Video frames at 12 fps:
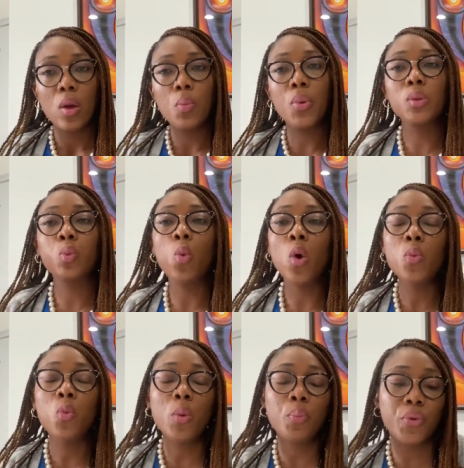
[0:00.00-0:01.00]
But one
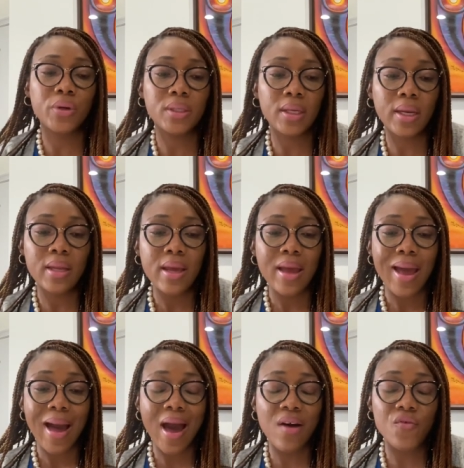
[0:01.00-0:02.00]
one person
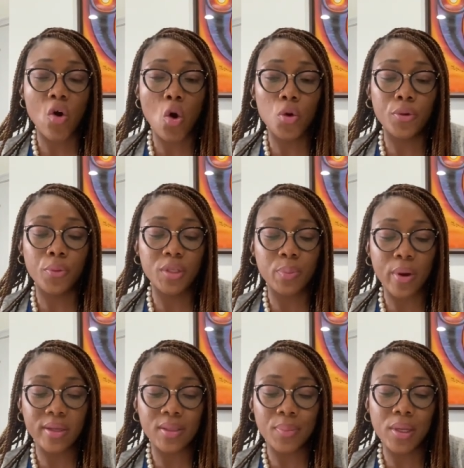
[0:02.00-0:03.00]
have all the
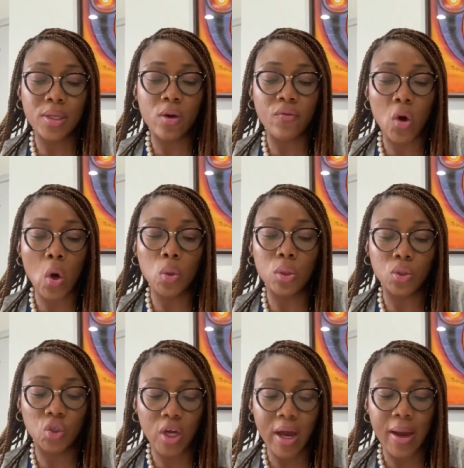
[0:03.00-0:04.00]
responsibility of all the
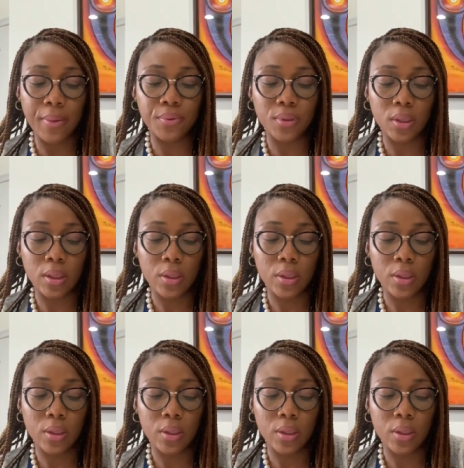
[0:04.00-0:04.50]
jobs.